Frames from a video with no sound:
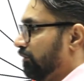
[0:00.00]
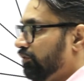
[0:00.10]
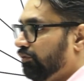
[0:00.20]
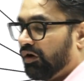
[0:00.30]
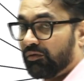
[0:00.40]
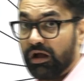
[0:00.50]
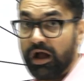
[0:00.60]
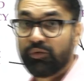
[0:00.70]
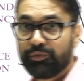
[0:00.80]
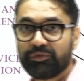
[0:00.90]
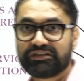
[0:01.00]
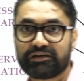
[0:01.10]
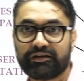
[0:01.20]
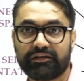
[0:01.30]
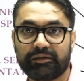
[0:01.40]
do or how we will
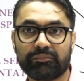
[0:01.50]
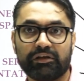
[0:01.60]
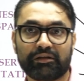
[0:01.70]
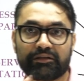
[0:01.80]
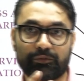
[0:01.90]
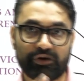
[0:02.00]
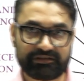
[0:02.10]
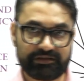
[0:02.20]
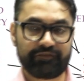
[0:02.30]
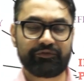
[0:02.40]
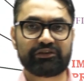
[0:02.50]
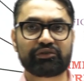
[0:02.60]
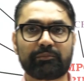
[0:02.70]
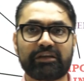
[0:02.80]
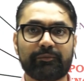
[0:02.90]
study them, that what is the definition
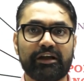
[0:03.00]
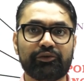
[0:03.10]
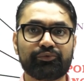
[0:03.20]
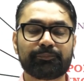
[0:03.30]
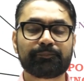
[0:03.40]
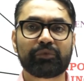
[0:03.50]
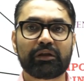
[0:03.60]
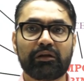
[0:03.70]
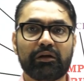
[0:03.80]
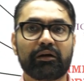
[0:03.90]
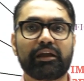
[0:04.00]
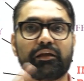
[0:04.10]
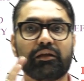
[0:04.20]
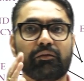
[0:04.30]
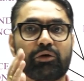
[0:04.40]
of that value,
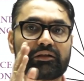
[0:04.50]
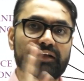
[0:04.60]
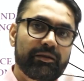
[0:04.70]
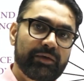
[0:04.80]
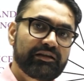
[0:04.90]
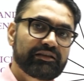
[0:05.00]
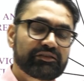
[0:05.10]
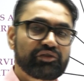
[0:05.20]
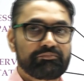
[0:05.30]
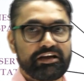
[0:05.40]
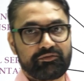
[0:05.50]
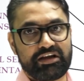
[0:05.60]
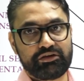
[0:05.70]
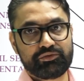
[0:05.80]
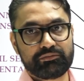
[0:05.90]
okay, what are the advantages of that
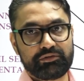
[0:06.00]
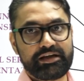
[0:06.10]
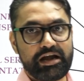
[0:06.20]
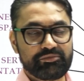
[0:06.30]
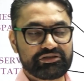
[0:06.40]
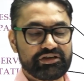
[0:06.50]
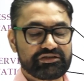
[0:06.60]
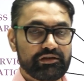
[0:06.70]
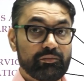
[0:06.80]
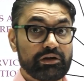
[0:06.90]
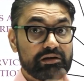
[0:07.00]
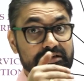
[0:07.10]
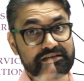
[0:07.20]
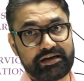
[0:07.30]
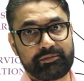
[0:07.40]
value in administration, what are
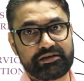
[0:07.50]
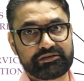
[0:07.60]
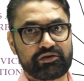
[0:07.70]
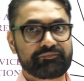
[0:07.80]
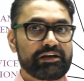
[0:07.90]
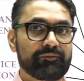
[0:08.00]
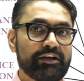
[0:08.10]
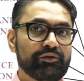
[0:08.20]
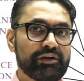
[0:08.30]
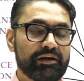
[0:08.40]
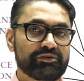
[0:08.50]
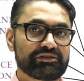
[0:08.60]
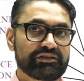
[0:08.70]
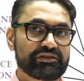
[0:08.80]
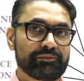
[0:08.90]
disadvantages of that value in
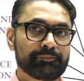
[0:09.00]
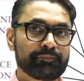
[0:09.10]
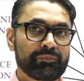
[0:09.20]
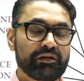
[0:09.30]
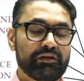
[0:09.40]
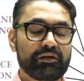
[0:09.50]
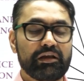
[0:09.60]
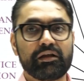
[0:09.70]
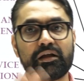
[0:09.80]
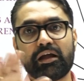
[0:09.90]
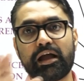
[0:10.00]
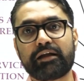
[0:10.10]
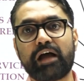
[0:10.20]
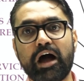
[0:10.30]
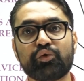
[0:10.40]
administration, okay, and
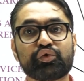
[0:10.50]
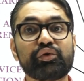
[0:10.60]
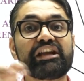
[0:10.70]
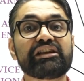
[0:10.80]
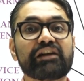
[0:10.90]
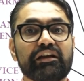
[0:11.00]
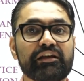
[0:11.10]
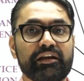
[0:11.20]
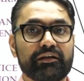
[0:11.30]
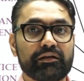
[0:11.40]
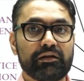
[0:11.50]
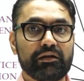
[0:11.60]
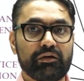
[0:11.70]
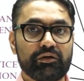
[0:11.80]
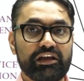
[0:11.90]
how to inculcate,
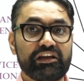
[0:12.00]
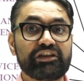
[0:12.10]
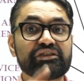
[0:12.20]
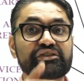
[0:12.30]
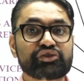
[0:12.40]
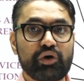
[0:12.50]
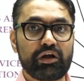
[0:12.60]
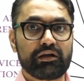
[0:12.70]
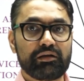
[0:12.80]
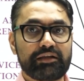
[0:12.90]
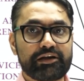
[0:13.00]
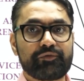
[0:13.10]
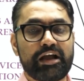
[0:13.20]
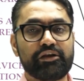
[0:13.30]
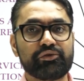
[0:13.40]
okay, install that
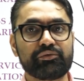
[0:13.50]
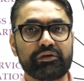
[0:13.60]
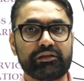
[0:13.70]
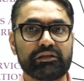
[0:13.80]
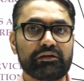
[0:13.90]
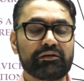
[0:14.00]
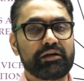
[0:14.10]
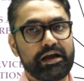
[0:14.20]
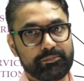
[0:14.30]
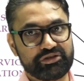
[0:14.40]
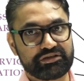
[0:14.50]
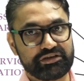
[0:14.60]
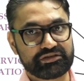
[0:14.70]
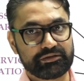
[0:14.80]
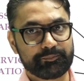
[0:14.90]
value in the
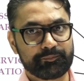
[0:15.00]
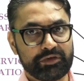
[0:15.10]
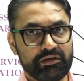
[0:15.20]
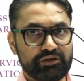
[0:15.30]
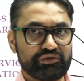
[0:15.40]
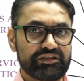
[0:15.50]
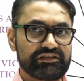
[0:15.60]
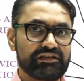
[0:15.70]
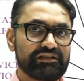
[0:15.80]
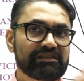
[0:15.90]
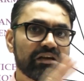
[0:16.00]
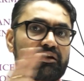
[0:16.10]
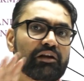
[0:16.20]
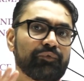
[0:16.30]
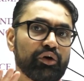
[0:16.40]
administration. So this is the
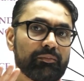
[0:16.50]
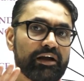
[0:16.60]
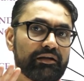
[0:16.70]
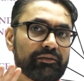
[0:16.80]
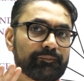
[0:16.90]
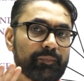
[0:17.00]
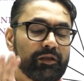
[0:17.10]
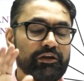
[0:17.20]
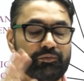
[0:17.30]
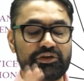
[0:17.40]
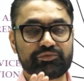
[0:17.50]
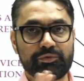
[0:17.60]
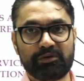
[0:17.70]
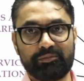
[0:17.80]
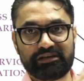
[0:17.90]
general format in which we
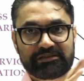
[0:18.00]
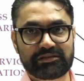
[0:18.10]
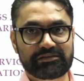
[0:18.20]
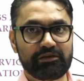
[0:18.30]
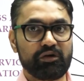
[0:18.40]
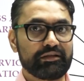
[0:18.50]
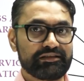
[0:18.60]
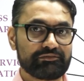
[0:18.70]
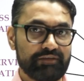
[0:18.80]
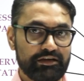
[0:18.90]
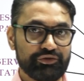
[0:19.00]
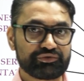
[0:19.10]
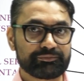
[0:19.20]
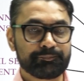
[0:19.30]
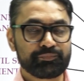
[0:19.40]
will be discussing all these
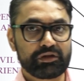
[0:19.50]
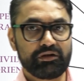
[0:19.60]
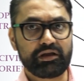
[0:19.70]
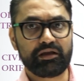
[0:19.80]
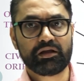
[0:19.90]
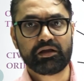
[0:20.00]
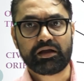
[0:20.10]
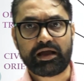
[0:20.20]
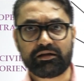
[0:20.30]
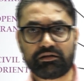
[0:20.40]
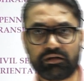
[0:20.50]
values, okay, and